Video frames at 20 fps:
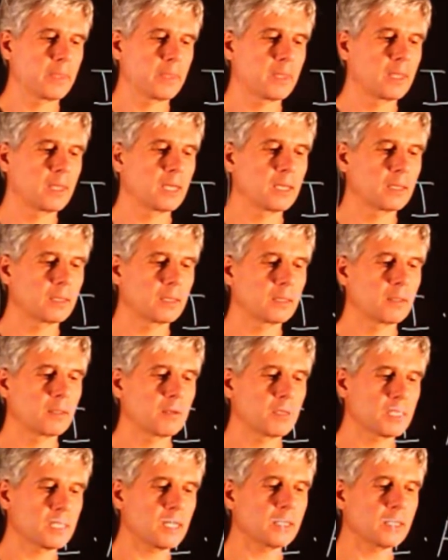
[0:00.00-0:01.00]
then the
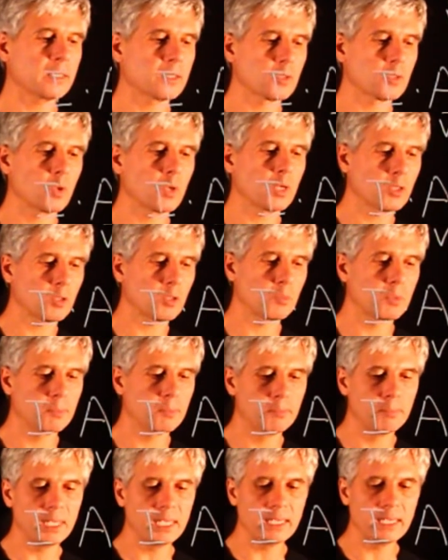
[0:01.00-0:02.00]
result is going to be
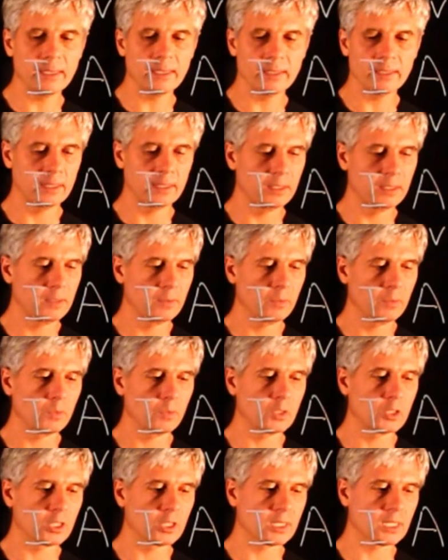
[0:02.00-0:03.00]
B,
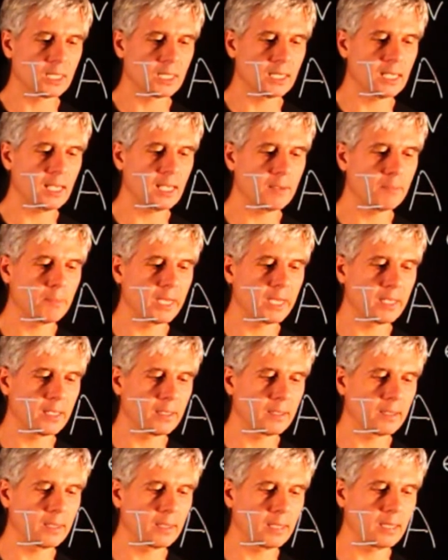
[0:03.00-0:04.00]
which is a k by
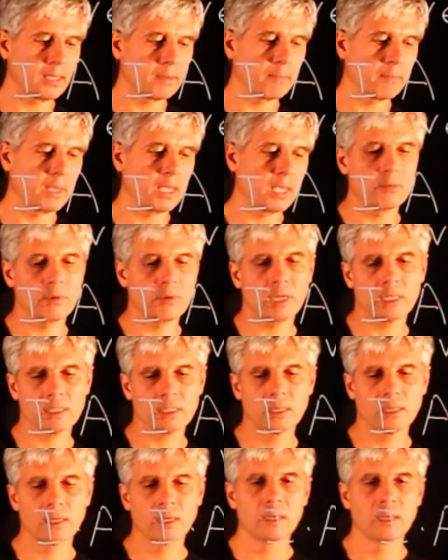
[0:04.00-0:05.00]
n matrix.
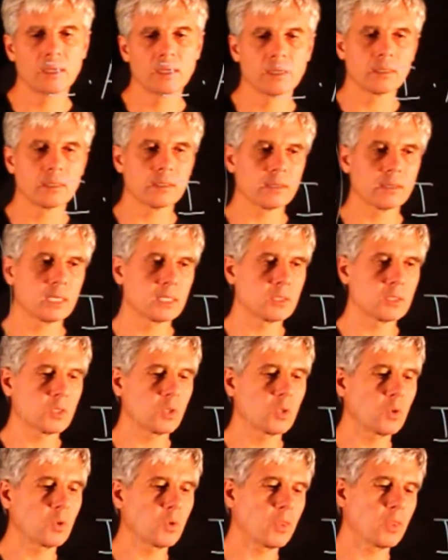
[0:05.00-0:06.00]
Right?
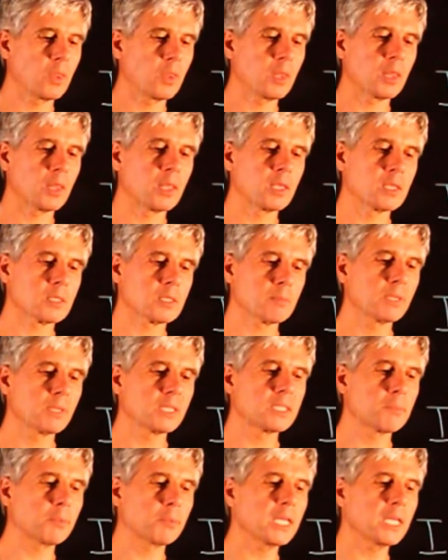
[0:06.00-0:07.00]
So this
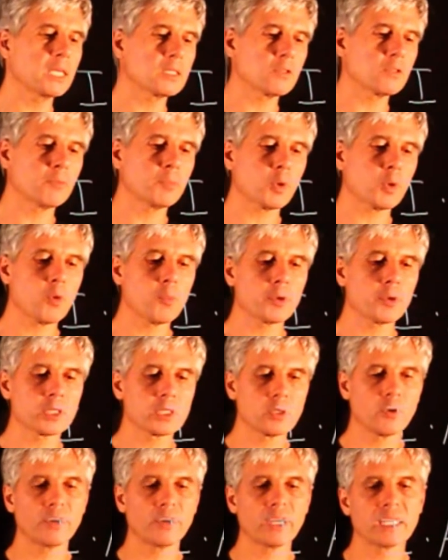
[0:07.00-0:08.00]
multiplicative property
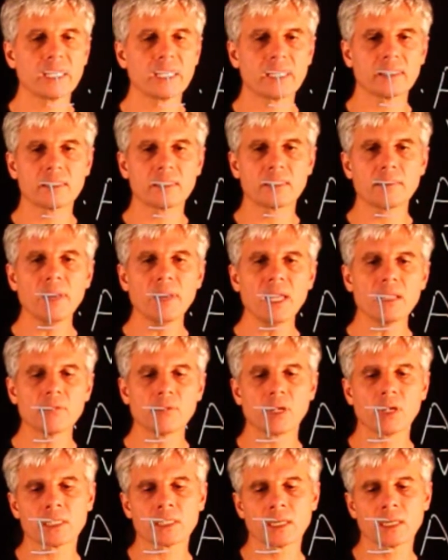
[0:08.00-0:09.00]
of identity
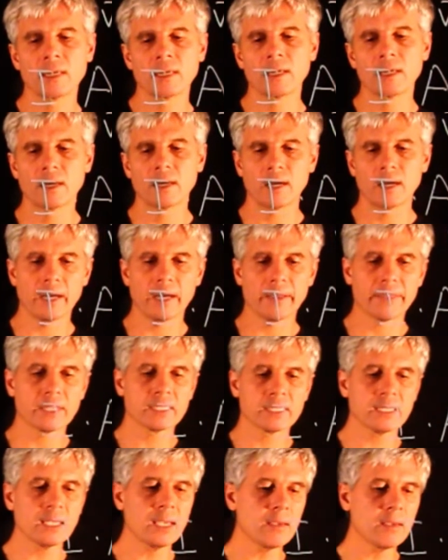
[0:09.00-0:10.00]
matrix are the
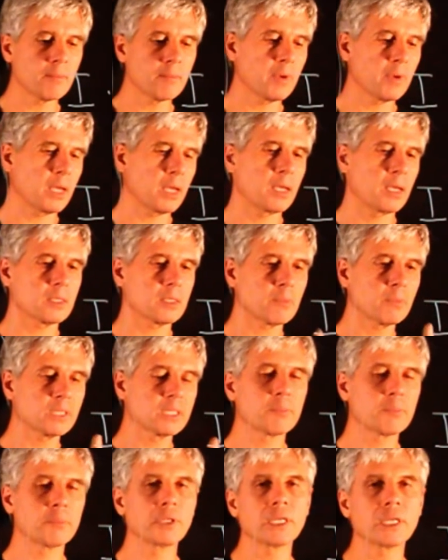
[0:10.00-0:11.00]
same as
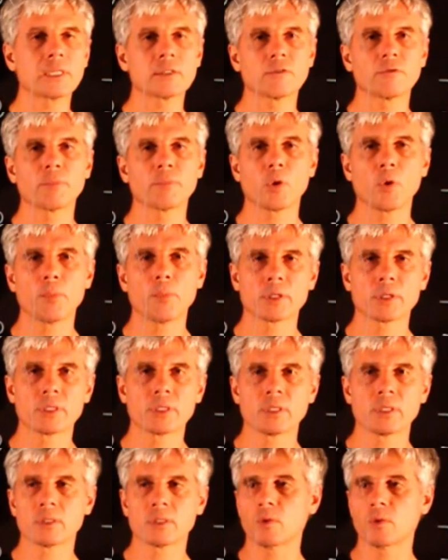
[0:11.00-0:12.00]
multiplicative
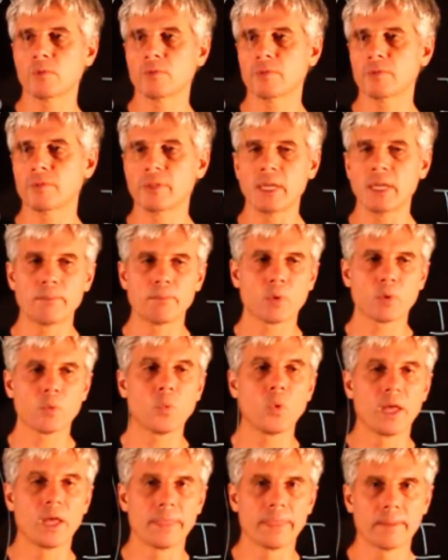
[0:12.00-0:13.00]
properties of number
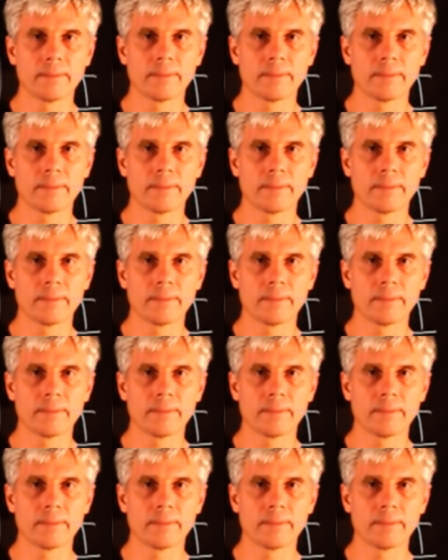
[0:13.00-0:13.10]
1.